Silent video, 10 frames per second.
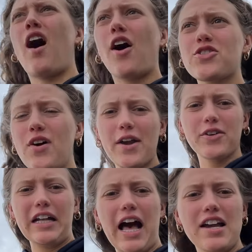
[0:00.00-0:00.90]
Also, I
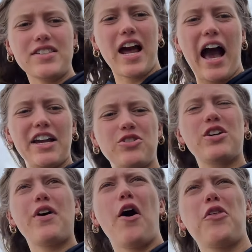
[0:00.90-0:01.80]
realized I
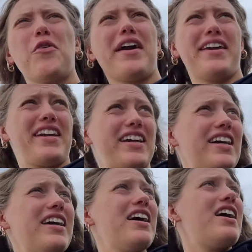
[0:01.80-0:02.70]
drove all the way
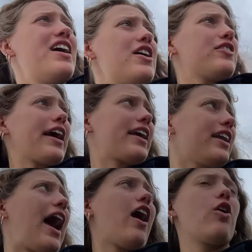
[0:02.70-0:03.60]
here, like
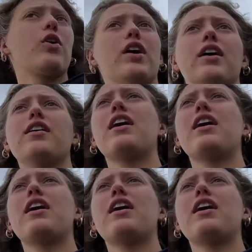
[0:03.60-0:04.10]
an hour,